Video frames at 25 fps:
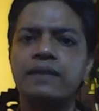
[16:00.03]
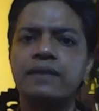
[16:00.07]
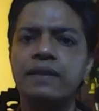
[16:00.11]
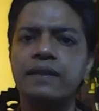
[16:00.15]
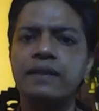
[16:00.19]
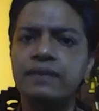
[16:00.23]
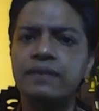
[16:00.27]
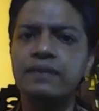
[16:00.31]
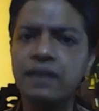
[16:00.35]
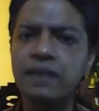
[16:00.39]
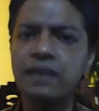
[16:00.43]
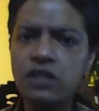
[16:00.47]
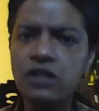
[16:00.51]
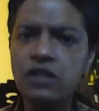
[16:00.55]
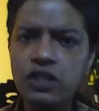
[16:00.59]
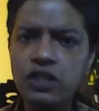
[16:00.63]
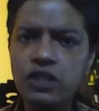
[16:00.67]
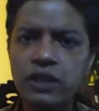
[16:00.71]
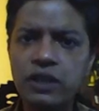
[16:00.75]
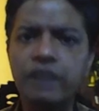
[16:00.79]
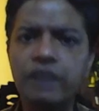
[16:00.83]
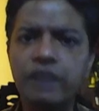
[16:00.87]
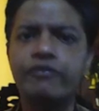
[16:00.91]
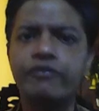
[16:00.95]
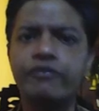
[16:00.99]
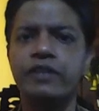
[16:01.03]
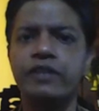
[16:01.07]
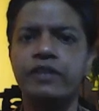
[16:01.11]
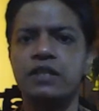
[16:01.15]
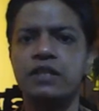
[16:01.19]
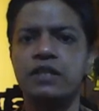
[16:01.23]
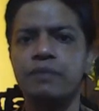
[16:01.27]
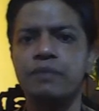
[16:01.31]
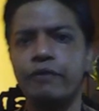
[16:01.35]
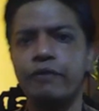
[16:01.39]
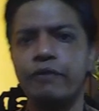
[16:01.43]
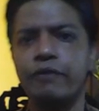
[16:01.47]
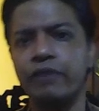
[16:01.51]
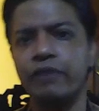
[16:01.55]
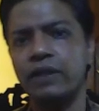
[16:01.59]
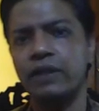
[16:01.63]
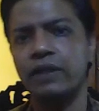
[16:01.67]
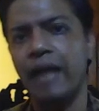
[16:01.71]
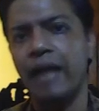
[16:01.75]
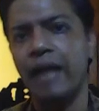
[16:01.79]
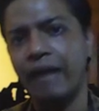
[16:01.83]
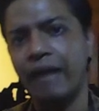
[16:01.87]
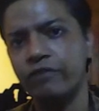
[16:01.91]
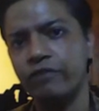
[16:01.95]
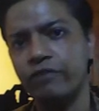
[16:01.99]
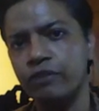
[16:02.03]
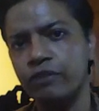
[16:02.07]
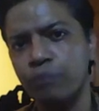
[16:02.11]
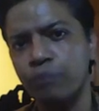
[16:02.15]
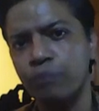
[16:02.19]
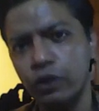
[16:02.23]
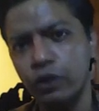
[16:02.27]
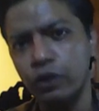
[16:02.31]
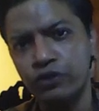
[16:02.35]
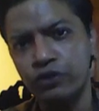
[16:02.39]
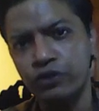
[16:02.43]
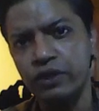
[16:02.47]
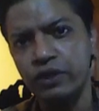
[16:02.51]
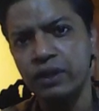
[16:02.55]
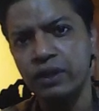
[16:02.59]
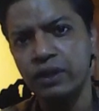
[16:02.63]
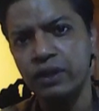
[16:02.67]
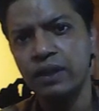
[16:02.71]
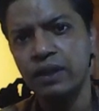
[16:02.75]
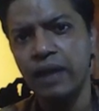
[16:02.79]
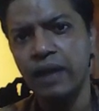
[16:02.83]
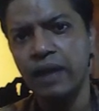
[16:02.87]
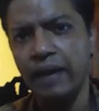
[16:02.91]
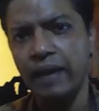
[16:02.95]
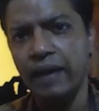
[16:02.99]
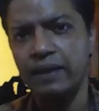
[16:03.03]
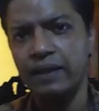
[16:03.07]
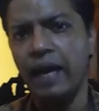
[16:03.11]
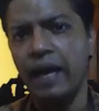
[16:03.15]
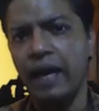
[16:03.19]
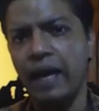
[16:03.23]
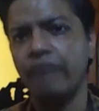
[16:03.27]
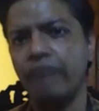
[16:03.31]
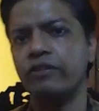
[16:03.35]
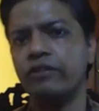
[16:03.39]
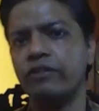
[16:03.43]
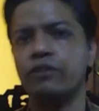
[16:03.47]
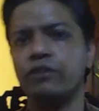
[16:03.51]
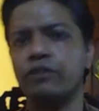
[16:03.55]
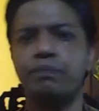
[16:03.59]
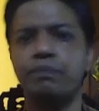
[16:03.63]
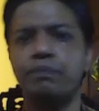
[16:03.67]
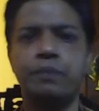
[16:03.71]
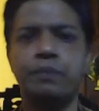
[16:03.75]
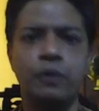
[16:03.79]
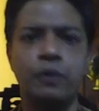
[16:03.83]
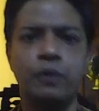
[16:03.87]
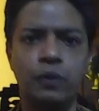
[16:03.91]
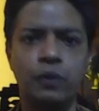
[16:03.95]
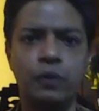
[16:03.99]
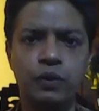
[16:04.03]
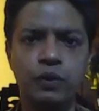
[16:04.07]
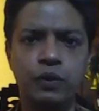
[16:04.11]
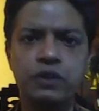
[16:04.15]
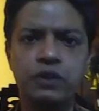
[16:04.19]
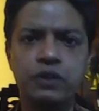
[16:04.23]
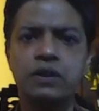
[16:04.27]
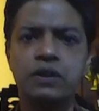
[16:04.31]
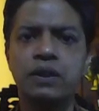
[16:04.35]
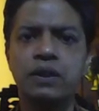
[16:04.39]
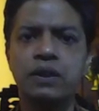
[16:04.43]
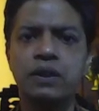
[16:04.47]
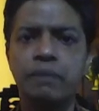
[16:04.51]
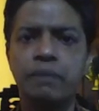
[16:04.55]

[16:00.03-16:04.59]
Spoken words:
essential difference between the language of poetry and the language of prose